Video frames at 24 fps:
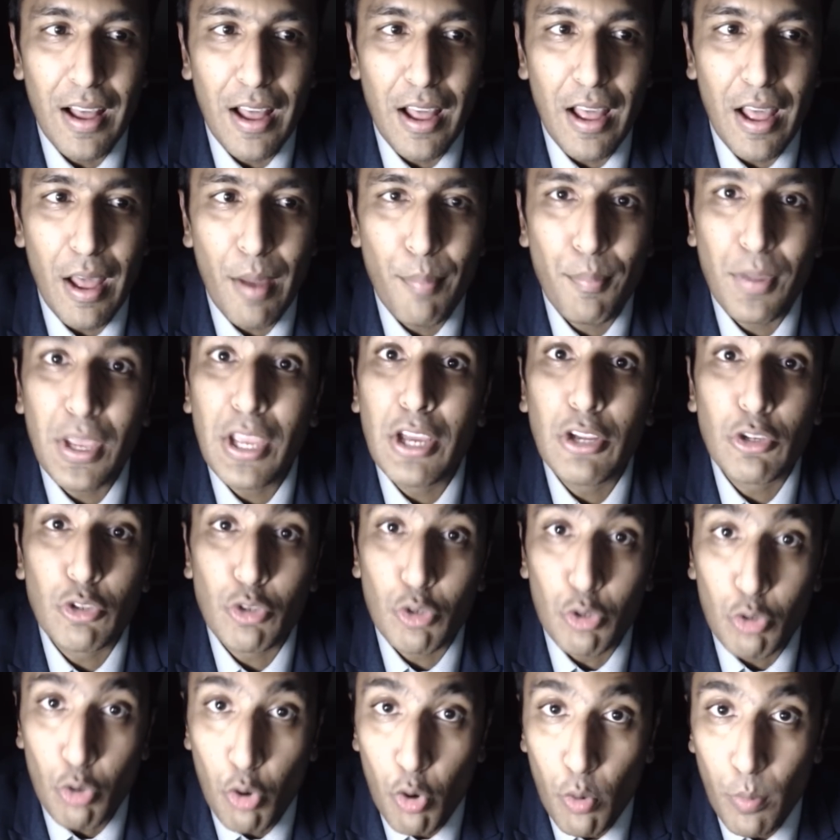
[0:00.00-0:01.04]
appear to
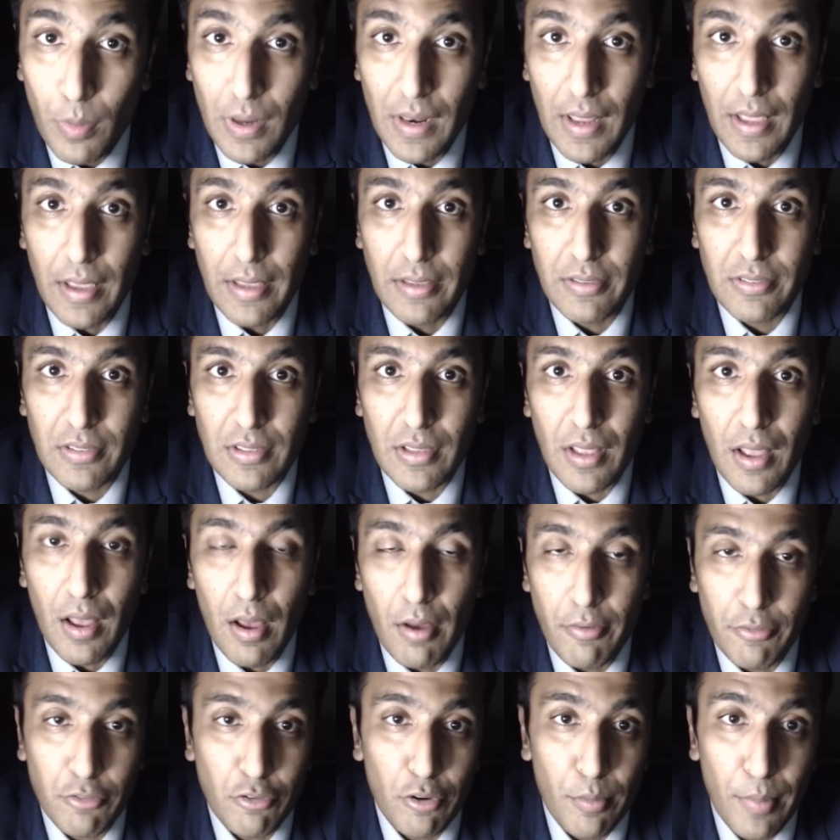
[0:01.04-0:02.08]
normalize
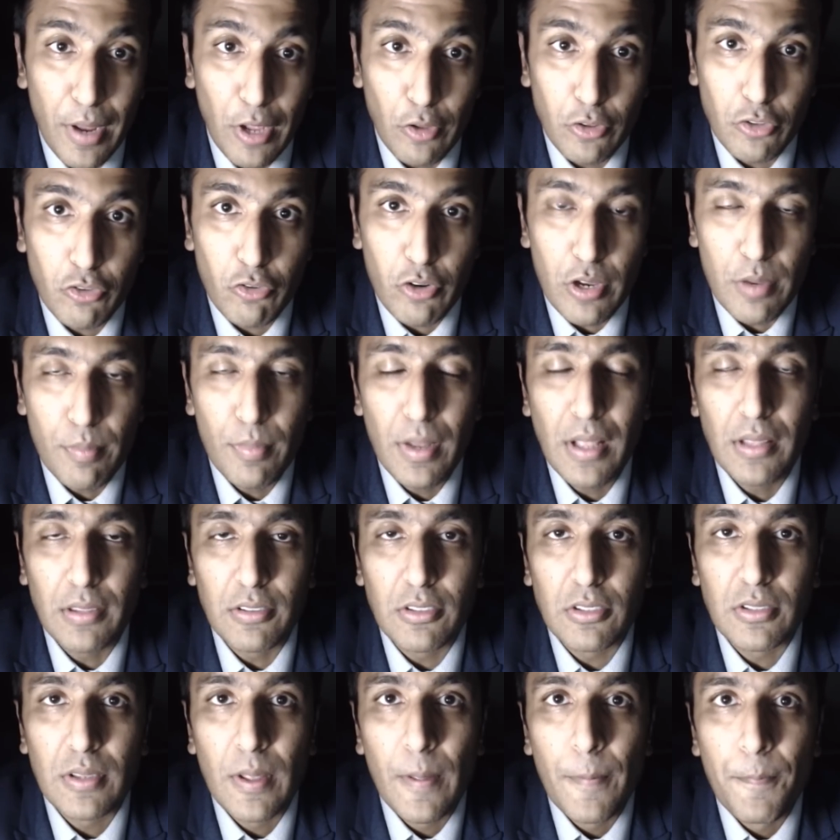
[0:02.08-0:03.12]
after about 3
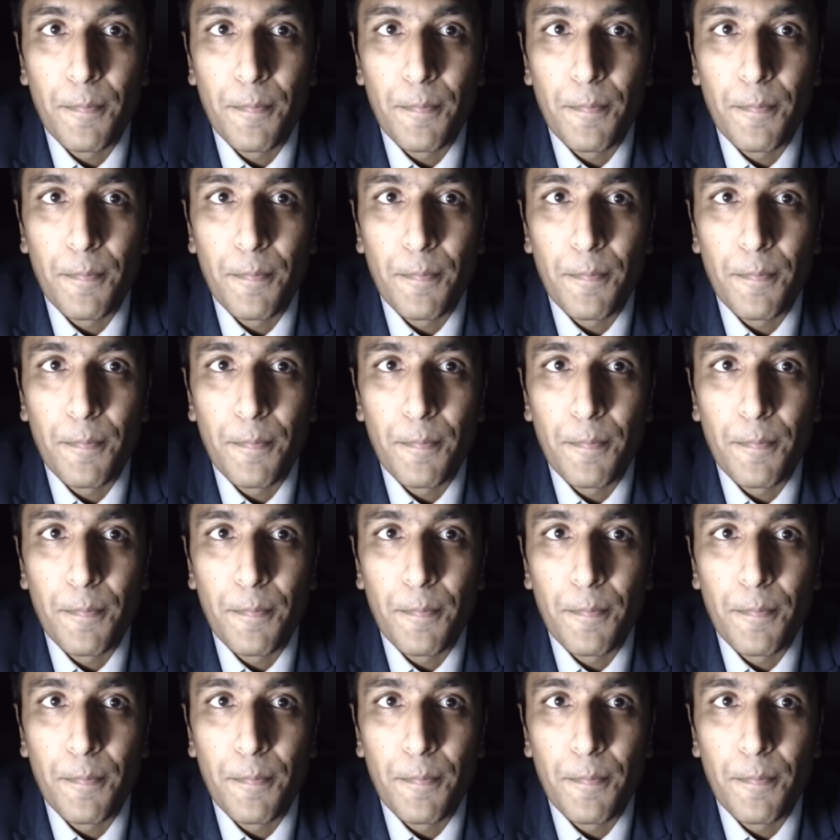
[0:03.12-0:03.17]
months.